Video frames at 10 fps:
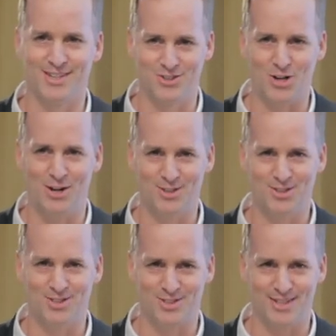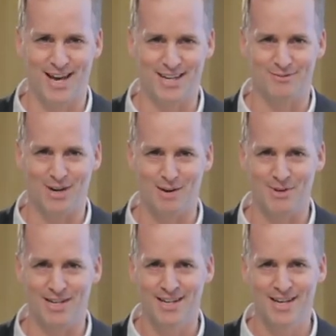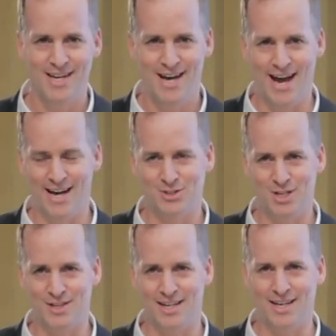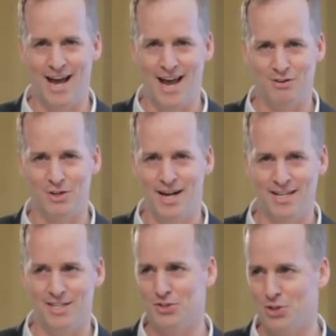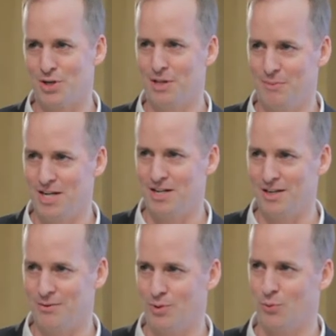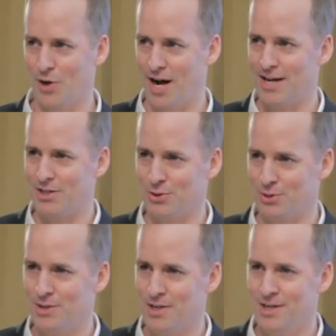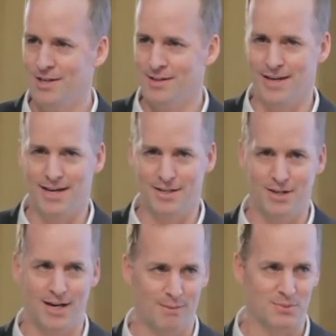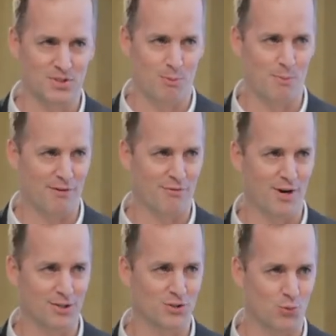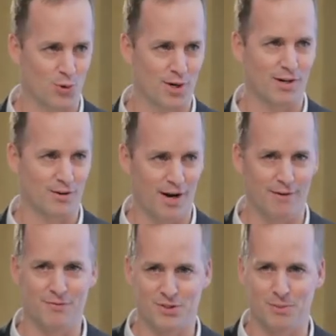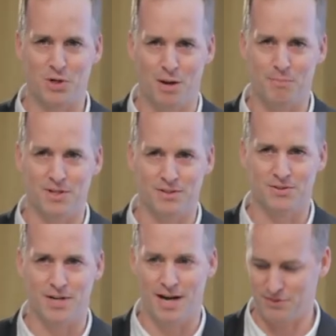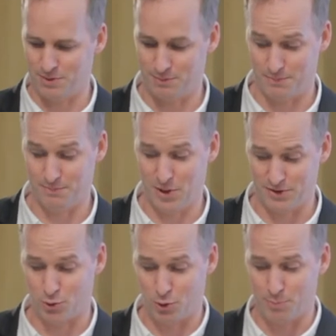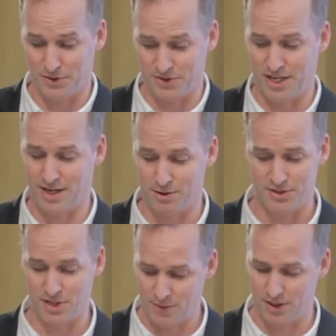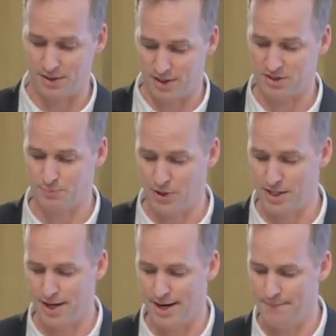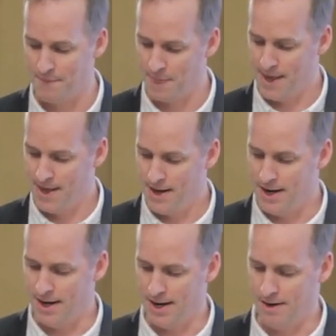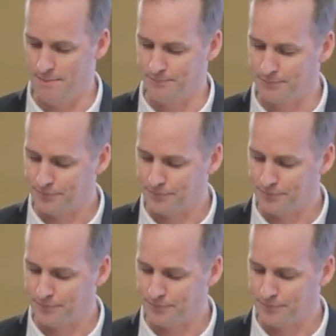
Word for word: challenges in that environment I actually think I have it a lot easier in the media with what I do than um, some of my friends who work uh, for some companies that have some unscrupulous standards. And I'm going to explain that um,